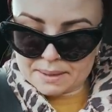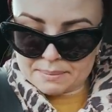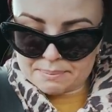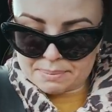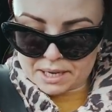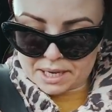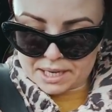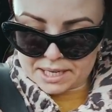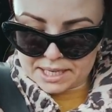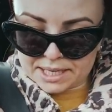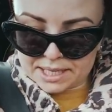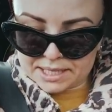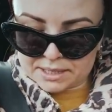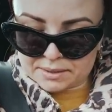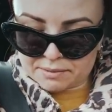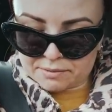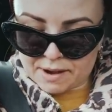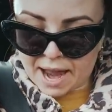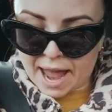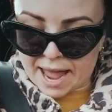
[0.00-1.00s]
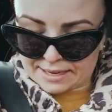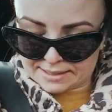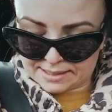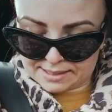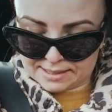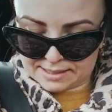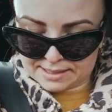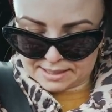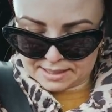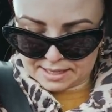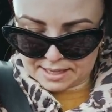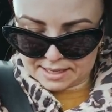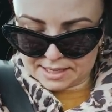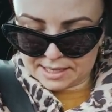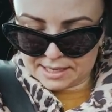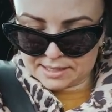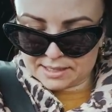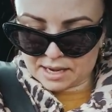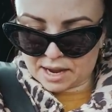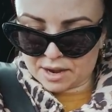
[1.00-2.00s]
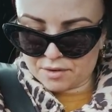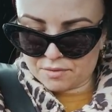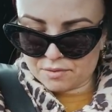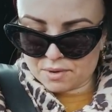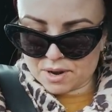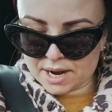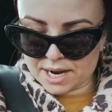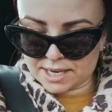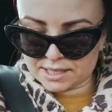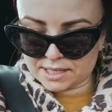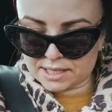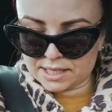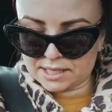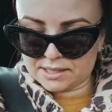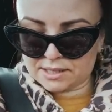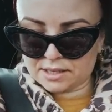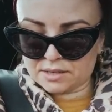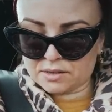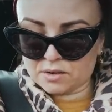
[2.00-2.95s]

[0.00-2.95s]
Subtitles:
But I need to rest. I need to unwind. I need to